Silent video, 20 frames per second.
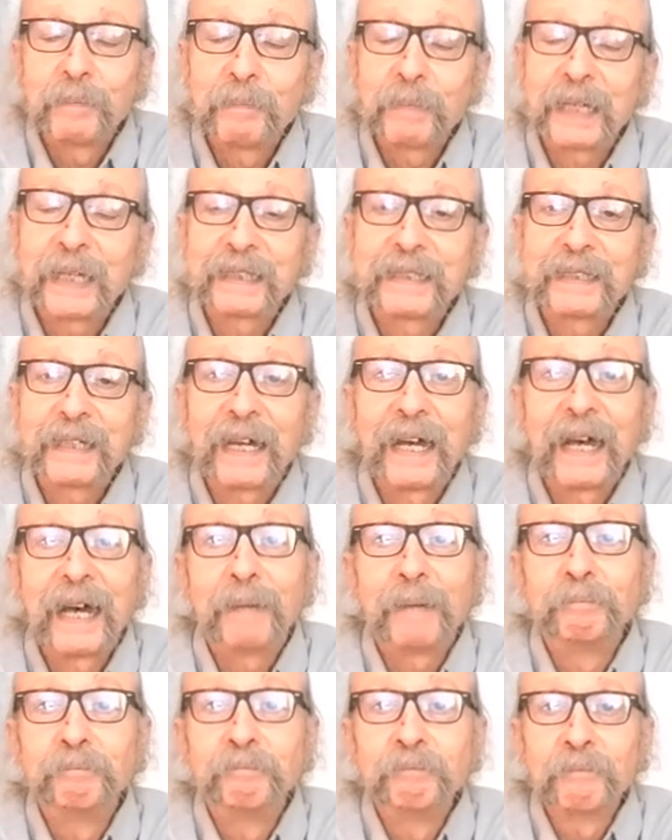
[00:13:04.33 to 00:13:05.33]
but
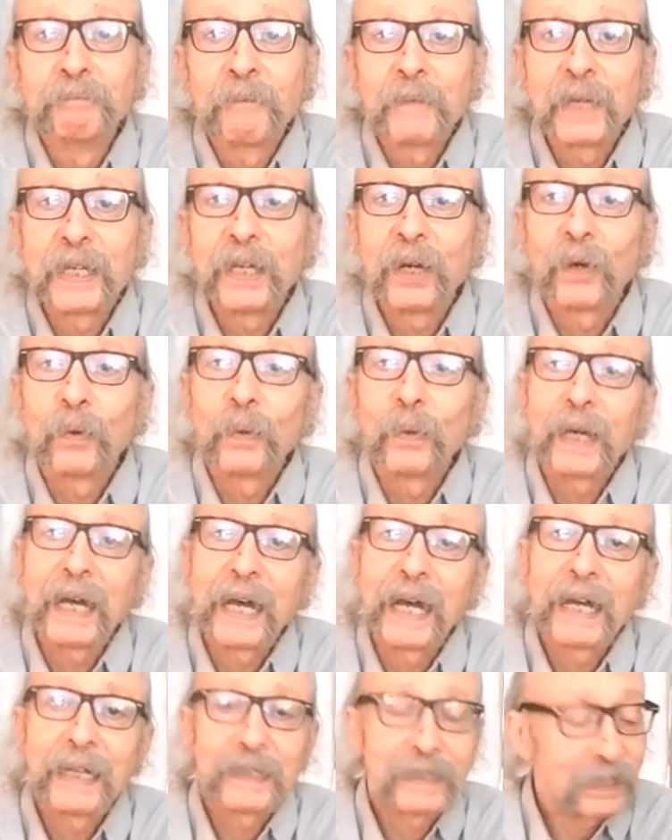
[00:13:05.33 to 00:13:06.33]
you know,
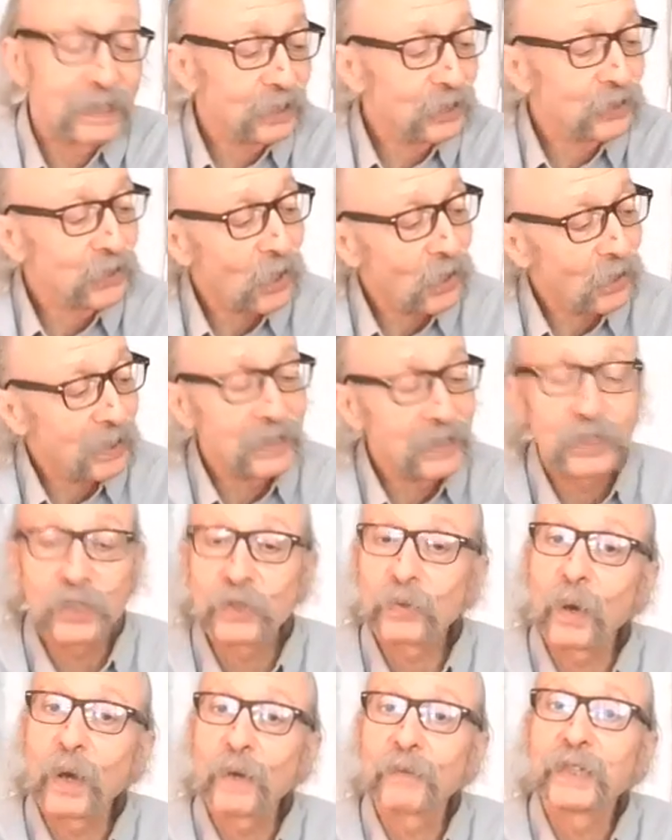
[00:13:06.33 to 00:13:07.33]
the guitar is a
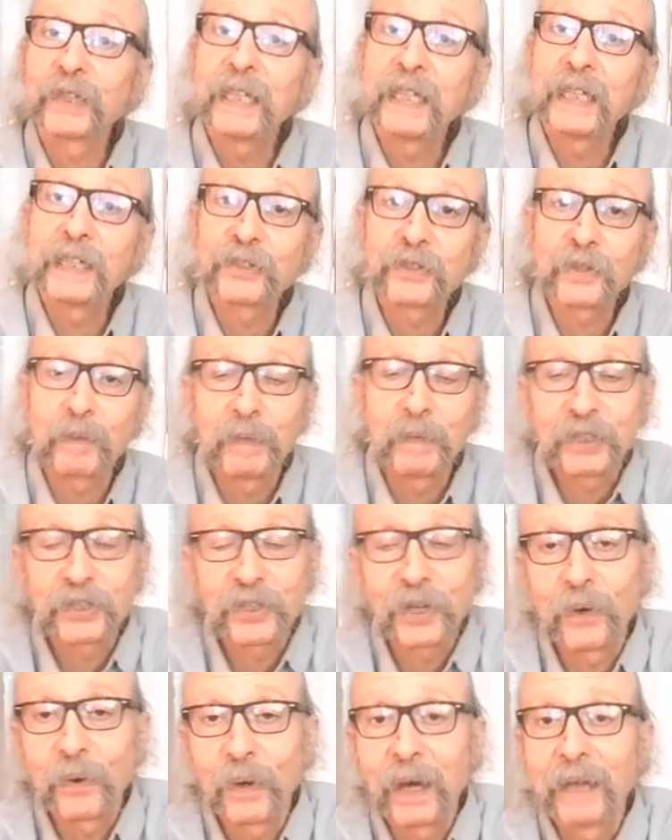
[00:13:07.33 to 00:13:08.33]
12-key instrument.
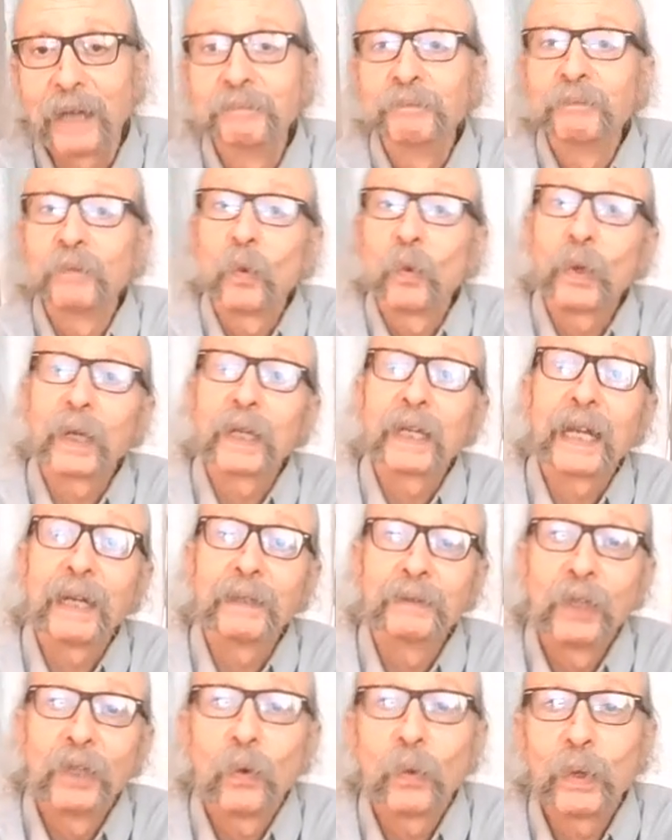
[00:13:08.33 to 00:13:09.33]
So we
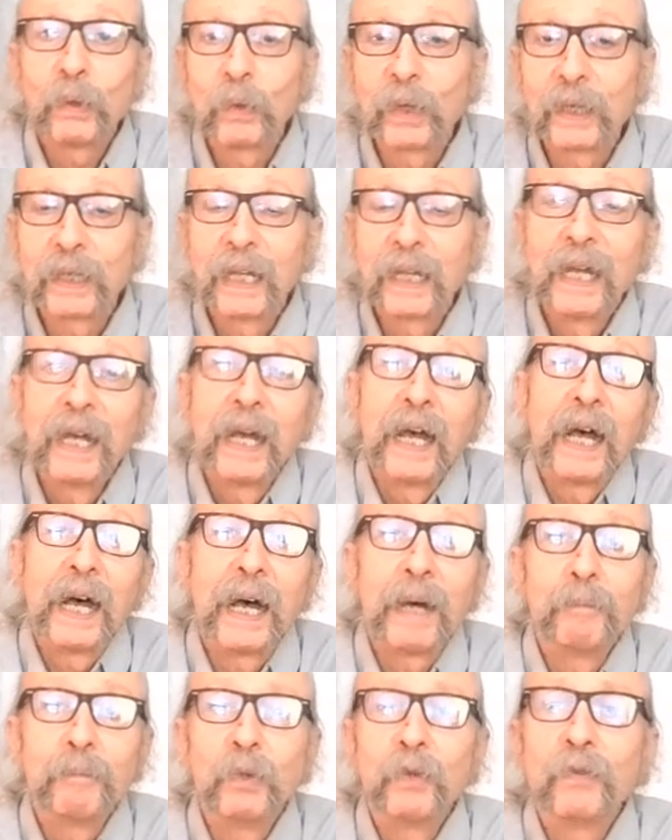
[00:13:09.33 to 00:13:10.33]
will
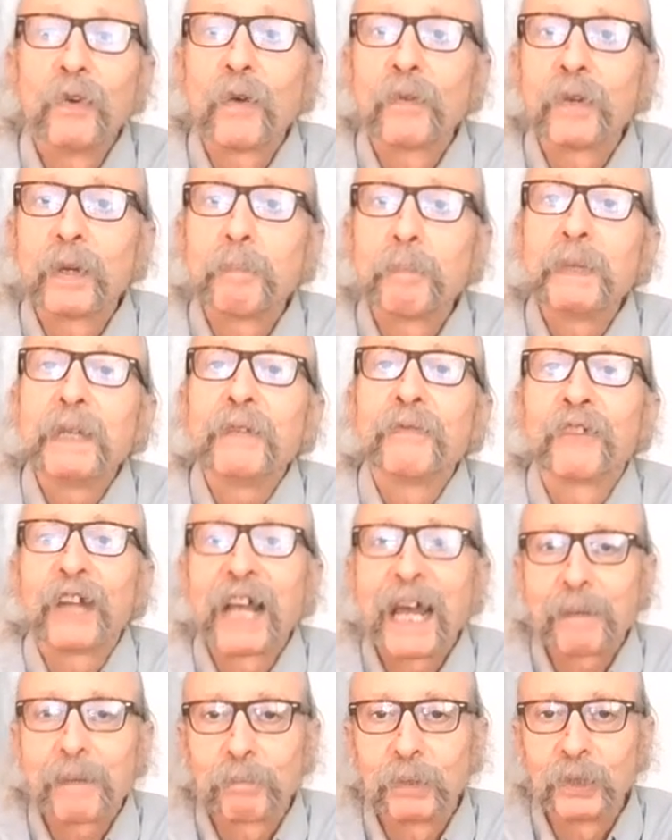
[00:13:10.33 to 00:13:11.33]
move over to B
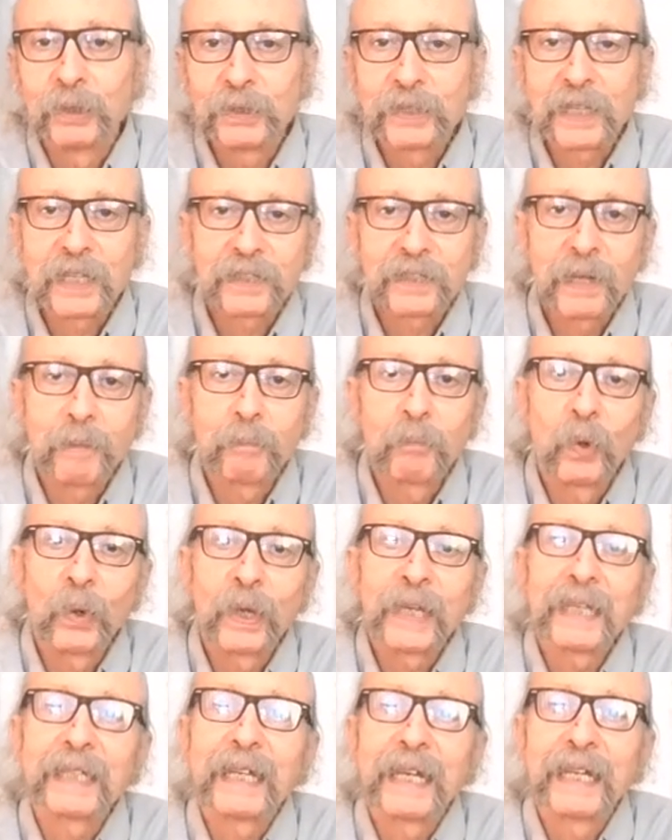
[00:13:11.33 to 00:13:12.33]
flat blues at some
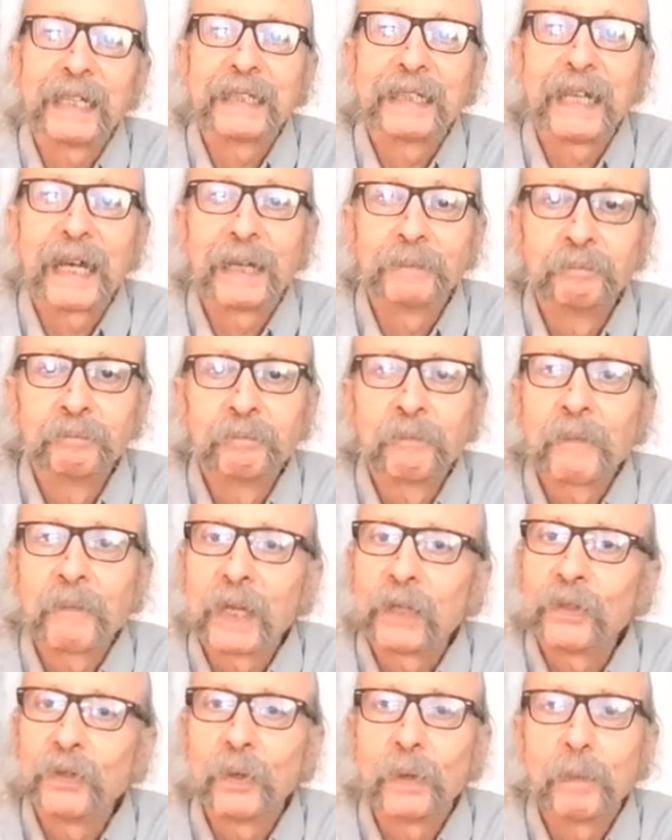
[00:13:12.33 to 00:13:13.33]
point and
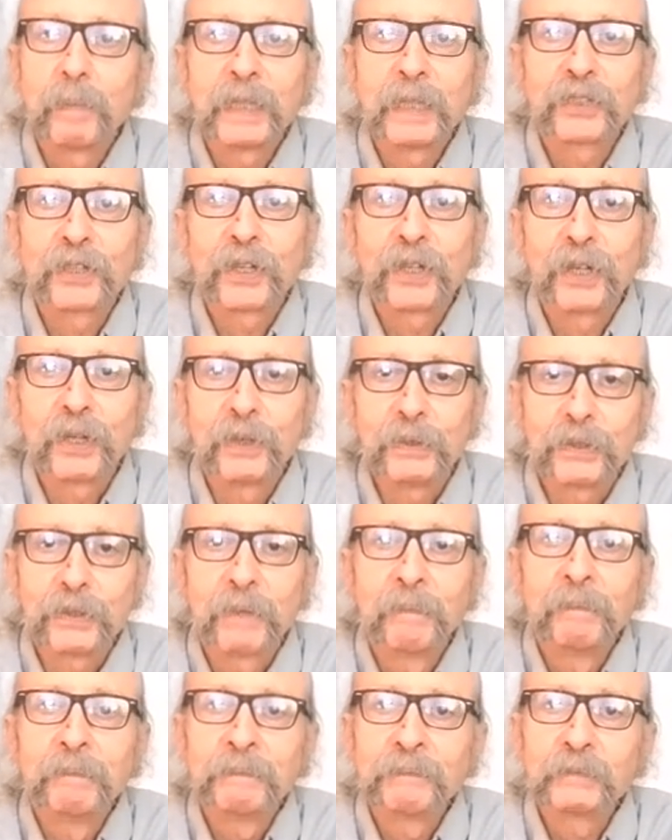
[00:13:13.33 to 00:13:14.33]
do a bunch of those.
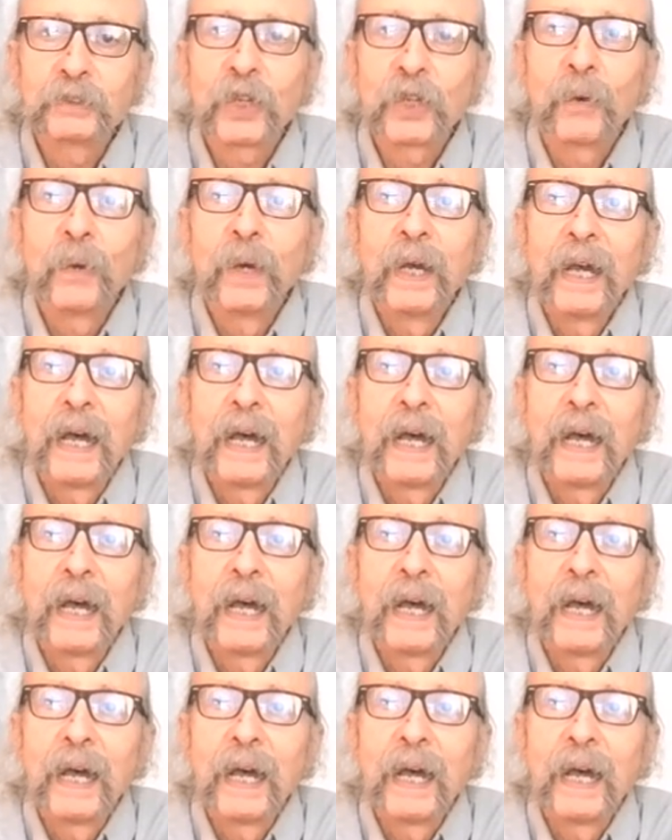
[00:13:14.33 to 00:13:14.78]
So